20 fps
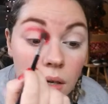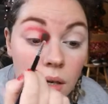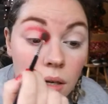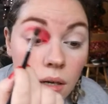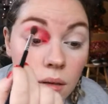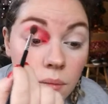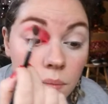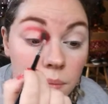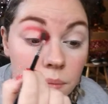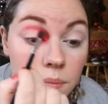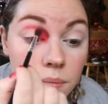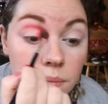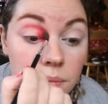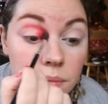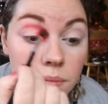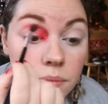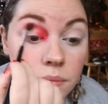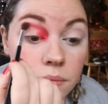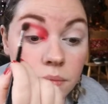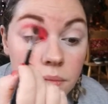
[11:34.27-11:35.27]
I'm
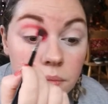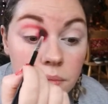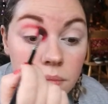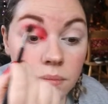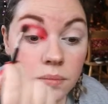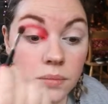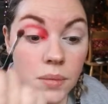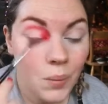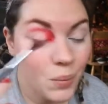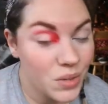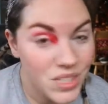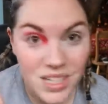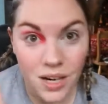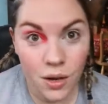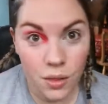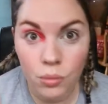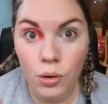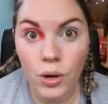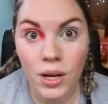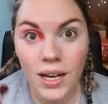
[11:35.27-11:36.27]
just gonna
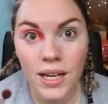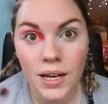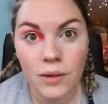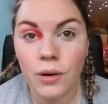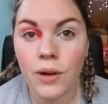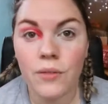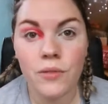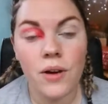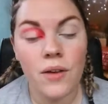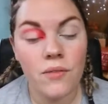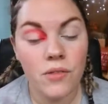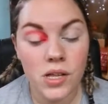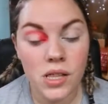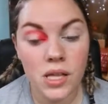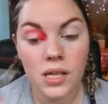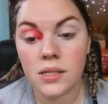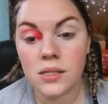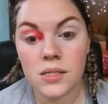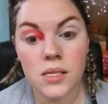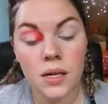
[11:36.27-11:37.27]
throw glitter over
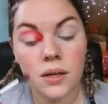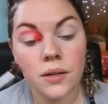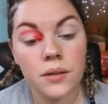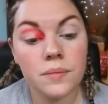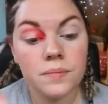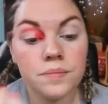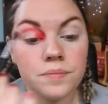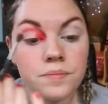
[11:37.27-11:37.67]
everything, so